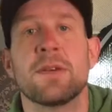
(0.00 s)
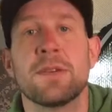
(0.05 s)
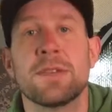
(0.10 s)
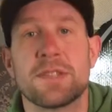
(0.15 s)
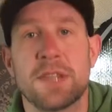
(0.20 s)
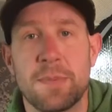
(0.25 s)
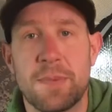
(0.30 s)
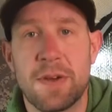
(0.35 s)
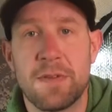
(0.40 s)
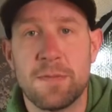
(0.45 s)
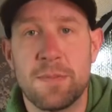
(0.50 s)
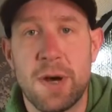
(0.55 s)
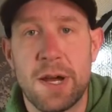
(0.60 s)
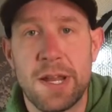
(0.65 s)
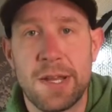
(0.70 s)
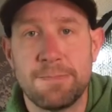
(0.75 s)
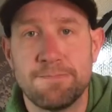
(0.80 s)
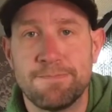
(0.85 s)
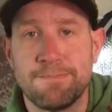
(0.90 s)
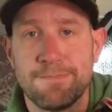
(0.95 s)
What's up,
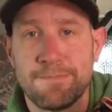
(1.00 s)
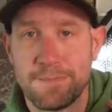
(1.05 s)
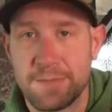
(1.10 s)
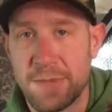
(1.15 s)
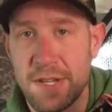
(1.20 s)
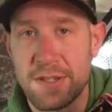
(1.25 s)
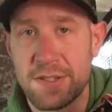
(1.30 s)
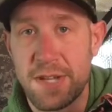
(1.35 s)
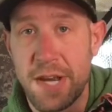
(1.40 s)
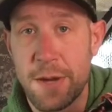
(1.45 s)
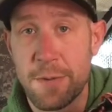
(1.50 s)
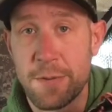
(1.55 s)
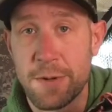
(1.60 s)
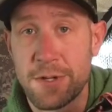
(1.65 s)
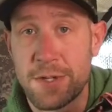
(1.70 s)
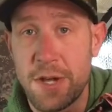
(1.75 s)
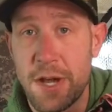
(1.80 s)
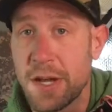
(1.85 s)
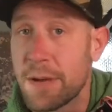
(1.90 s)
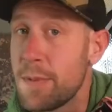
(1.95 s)
everybody? Today we're going
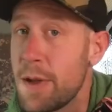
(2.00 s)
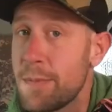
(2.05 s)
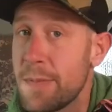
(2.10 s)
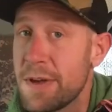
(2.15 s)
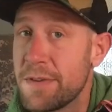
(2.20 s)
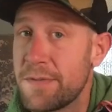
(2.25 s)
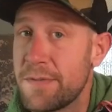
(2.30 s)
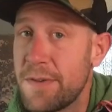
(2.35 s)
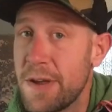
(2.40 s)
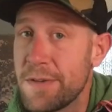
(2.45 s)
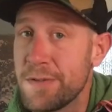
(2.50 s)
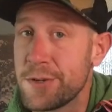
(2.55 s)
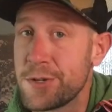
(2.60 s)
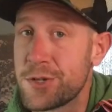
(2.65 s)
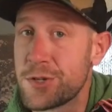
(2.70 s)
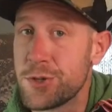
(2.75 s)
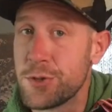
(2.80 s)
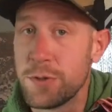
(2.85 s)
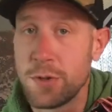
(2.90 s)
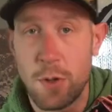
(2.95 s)
to talk about my favorite
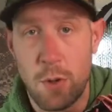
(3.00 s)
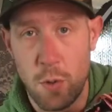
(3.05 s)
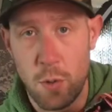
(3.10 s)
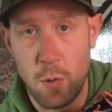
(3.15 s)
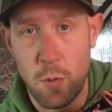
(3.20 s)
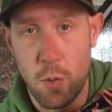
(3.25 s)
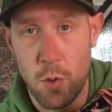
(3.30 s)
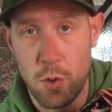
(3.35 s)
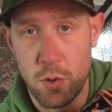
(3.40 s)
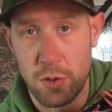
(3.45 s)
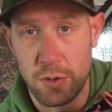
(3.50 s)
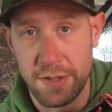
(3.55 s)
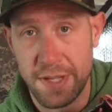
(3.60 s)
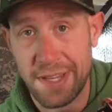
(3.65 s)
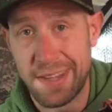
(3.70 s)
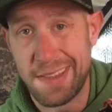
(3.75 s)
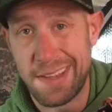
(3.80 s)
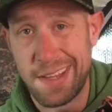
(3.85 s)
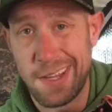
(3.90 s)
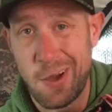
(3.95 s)
shoe in the whole world,
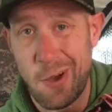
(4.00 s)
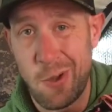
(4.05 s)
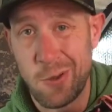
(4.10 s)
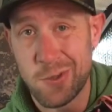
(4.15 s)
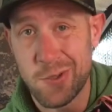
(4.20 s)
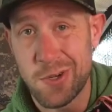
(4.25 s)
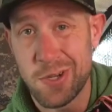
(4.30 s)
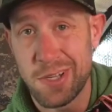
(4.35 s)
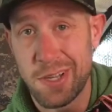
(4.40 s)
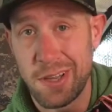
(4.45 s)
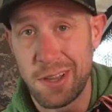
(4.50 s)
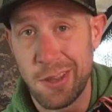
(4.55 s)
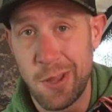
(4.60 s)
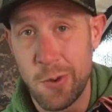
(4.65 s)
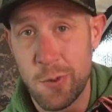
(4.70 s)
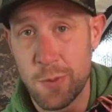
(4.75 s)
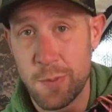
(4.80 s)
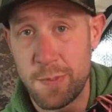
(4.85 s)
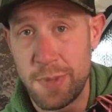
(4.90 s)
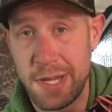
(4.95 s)
the Altra
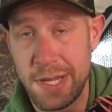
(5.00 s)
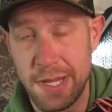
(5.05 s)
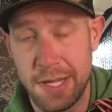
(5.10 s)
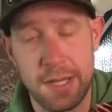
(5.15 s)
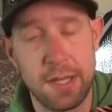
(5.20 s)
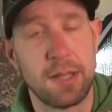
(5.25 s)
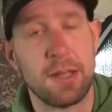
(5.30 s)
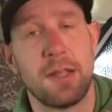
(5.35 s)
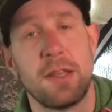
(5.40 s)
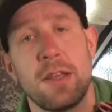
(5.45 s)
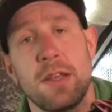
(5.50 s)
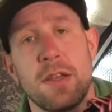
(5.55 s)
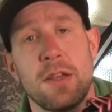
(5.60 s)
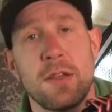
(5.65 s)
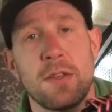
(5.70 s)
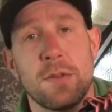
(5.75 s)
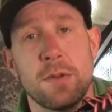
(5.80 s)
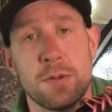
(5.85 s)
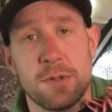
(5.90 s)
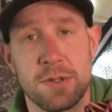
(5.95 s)
Lone Peak.
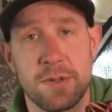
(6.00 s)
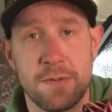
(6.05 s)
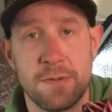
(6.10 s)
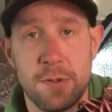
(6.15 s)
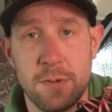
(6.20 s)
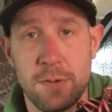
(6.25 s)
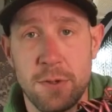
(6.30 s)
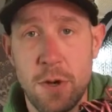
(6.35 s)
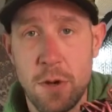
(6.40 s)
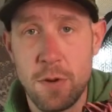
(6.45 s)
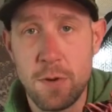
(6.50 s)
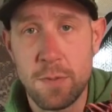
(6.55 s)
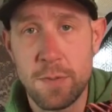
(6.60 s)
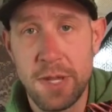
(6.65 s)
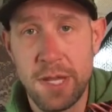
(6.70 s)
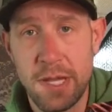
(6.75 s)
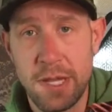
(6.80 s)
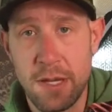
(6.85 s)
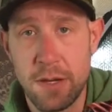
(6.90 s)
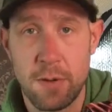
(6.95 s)
Those of you who know
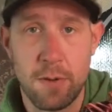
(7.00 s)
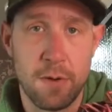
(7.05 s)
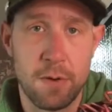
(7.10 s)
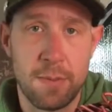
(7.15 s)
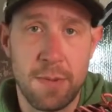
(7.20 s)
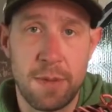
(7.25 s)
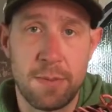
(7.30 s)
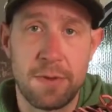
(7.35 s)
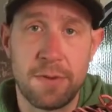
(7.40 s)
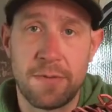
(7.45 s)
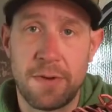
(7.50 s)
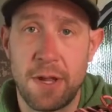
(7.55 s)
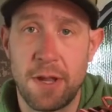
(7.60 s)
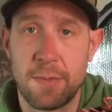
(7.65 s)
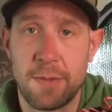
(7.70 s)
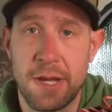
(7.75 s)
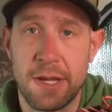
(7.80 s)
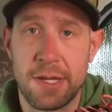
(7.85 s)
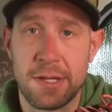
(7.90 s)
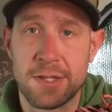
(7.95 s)
me, or maybe follow
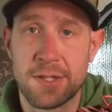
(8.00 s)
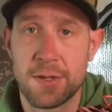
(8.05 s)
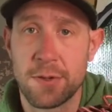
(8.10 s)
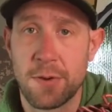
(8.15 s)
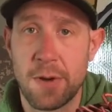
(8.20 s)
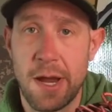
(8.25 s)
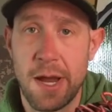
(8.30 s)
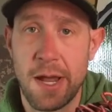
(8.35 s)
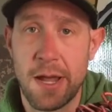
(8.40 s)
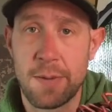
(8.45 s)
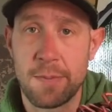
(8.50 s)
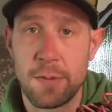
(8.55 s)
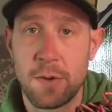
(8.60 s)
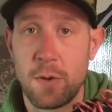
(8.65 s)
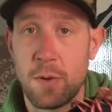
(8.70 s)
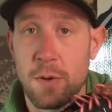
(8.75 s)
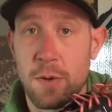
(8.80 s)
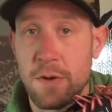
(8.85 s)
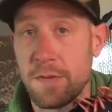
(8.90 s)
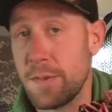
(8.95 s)
me on Instagram,
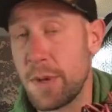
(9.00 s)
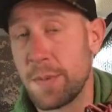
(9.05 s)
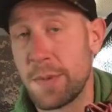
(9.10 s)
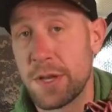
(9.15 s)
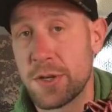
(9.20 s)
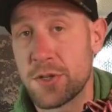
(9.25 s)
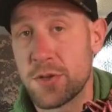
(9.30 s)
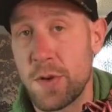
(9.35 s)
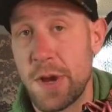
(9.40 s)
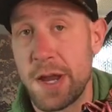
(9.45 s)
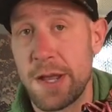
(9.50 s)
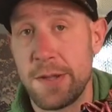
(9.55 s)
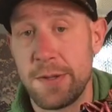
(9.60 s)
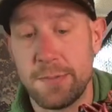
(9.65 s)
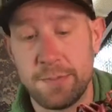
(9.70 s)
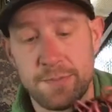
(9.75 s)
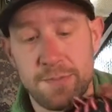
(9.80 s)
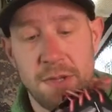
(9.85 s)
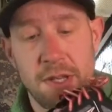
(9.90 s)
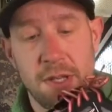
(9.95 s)
or have met me on
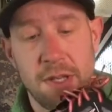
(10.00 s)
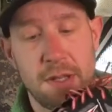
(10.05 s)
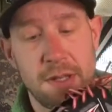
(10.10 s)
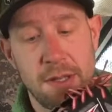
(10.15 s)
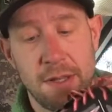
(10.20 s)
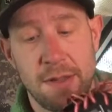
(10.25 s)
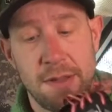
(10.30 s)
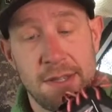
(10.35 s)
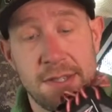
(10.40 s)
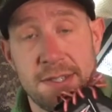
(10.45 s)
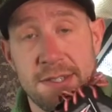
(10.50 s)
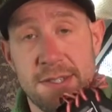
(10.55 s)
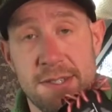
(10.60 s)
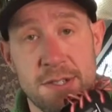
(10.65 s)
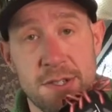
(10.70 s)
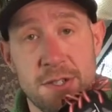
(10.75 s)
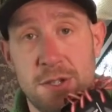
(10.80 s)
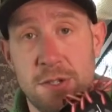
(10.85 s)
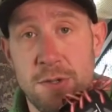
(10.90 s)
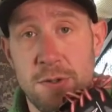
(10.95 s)
trail, this is
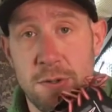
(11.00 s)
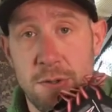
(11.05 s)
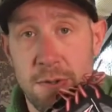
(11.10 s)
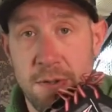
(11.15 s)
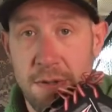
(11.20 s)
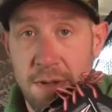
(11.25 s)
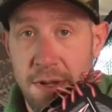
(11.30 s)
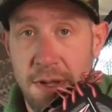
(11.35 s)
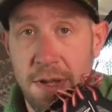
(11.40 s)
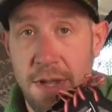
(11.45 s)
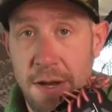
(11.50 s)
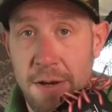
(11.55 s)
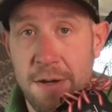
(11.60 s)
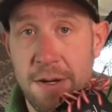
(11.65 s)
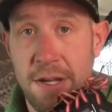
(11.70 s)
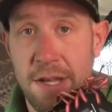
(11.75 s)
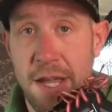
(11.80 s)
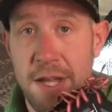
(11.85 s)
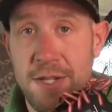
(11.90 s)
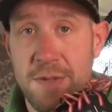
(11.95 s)
the shoe that you're
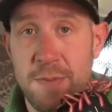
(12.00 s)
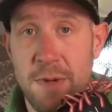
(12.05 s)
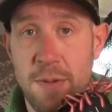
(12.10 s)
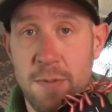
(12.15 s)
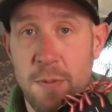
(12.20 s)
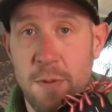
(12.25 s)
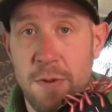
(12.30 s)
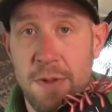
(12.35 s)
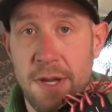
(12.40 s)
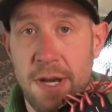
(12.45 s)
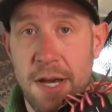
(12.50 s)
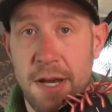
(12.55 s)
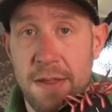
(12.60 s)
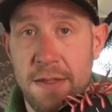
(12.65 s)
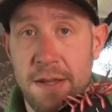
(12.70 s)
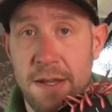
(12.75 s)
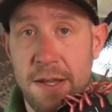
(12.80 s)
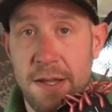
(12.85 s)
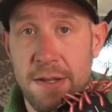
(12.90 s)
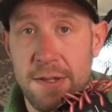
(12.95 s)
going to catch me in more than
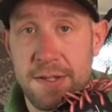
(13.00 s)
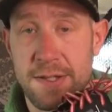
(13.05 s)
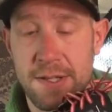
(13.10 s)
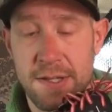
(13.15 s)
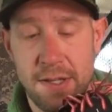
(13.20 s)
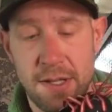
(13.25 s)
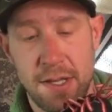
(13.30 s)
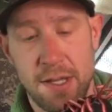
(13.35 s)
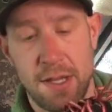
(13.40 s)
anything else.